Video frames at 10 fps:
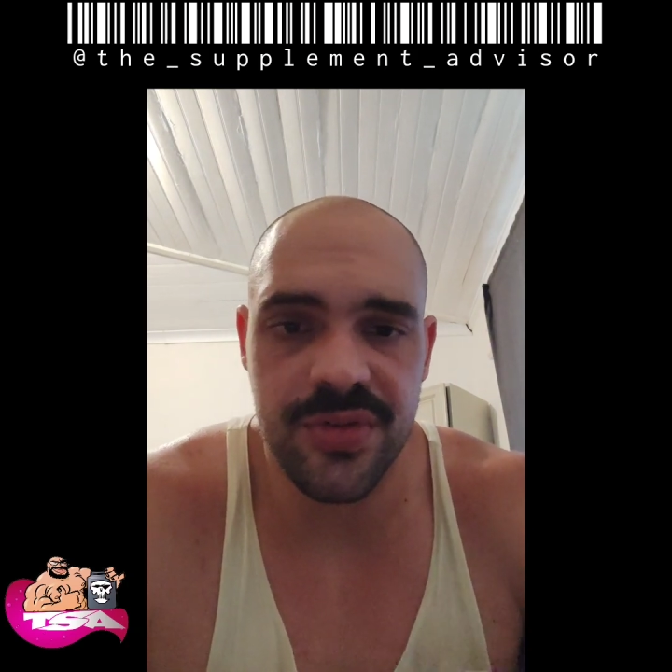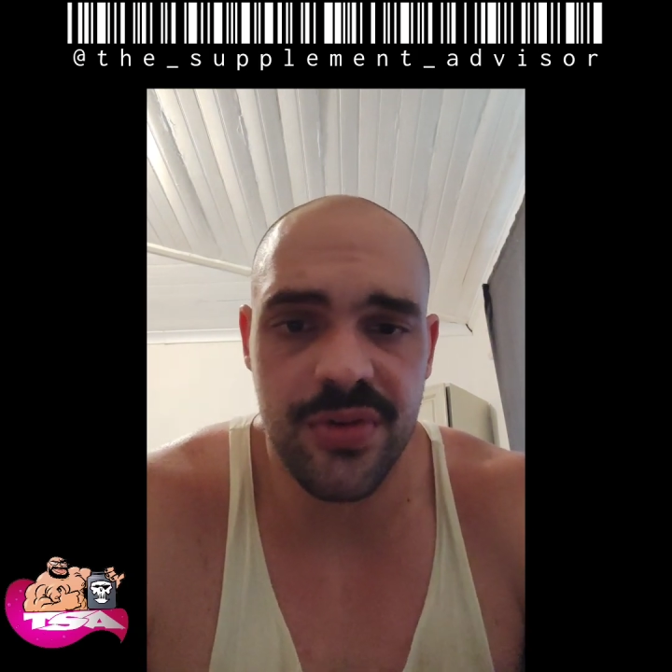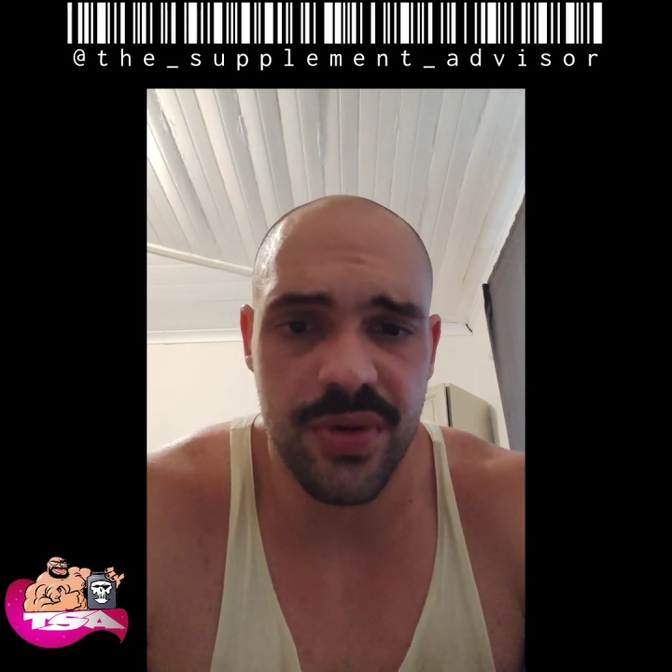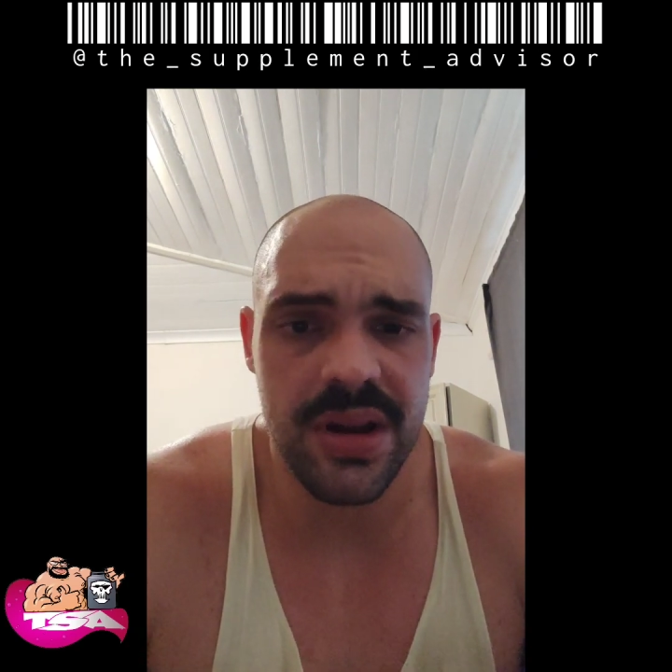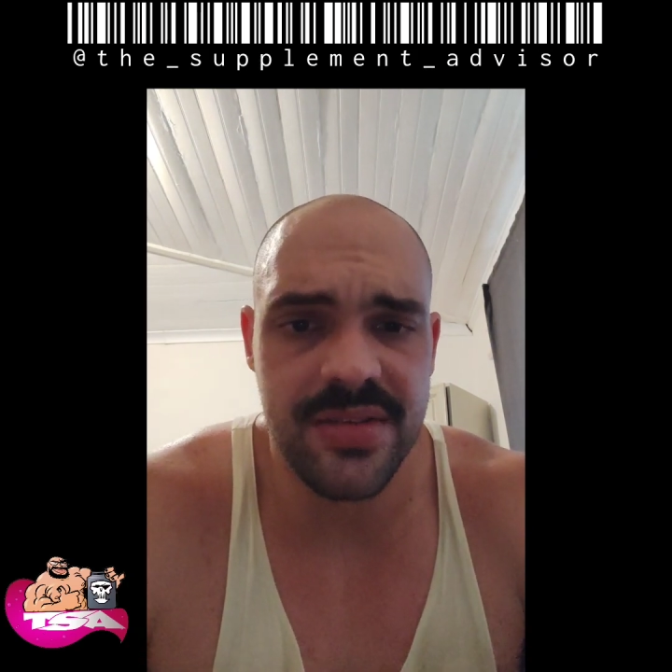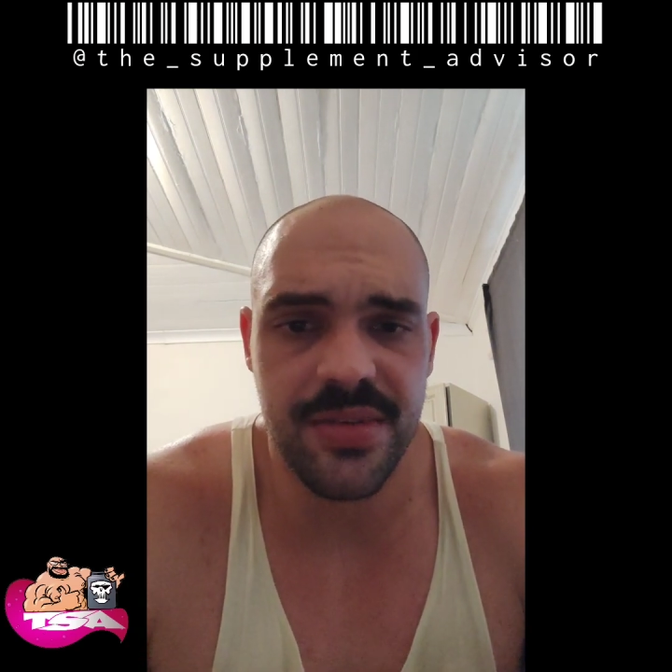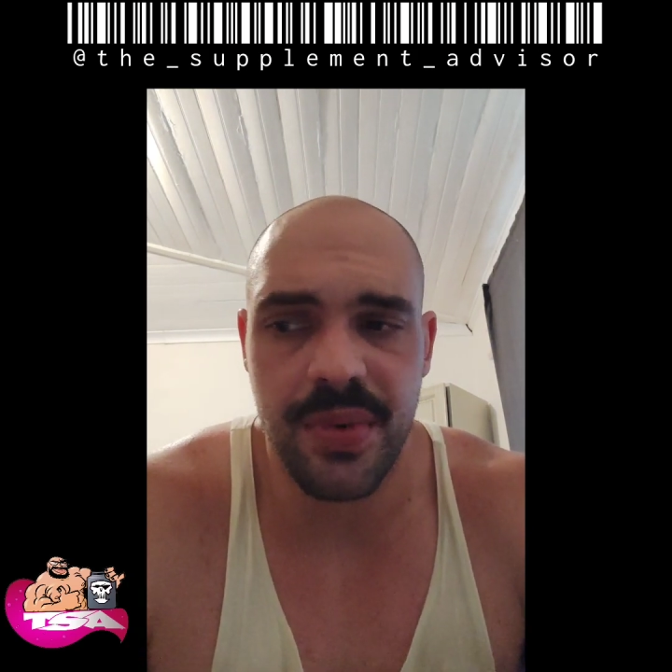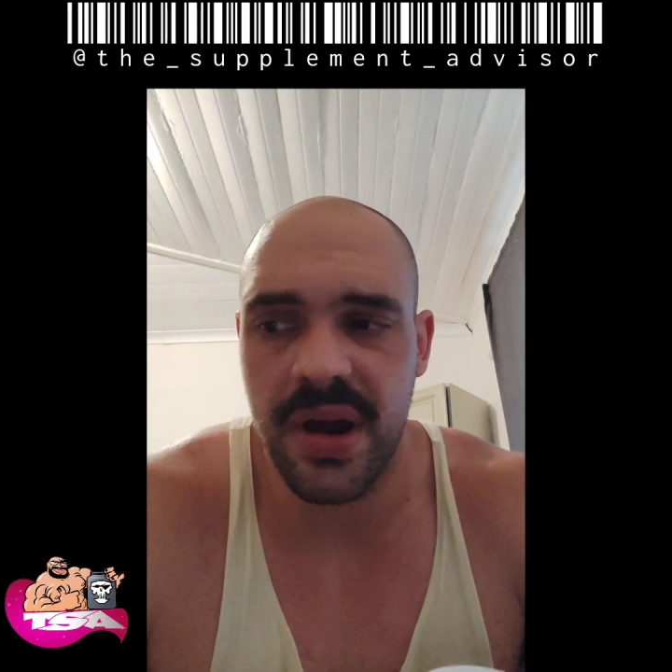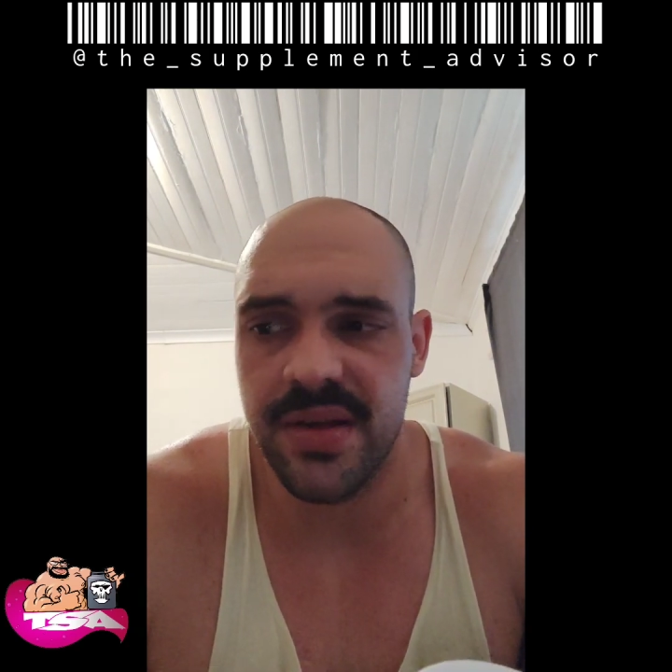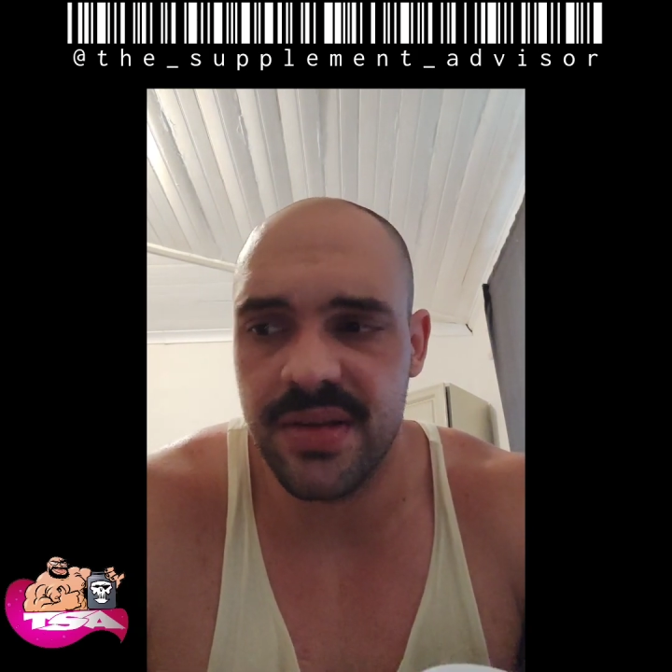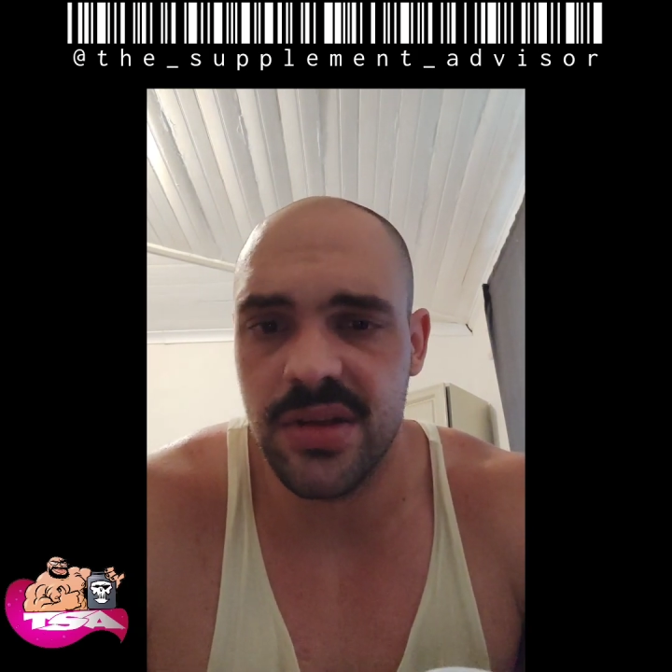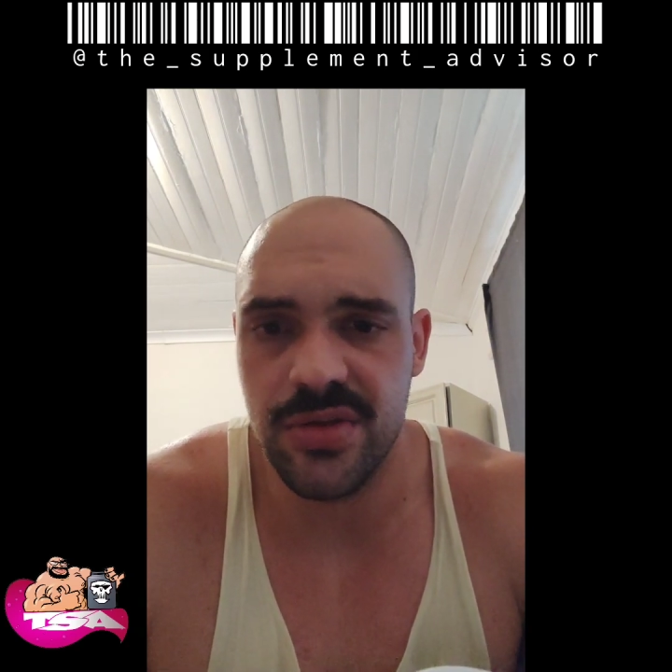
So really surprised, and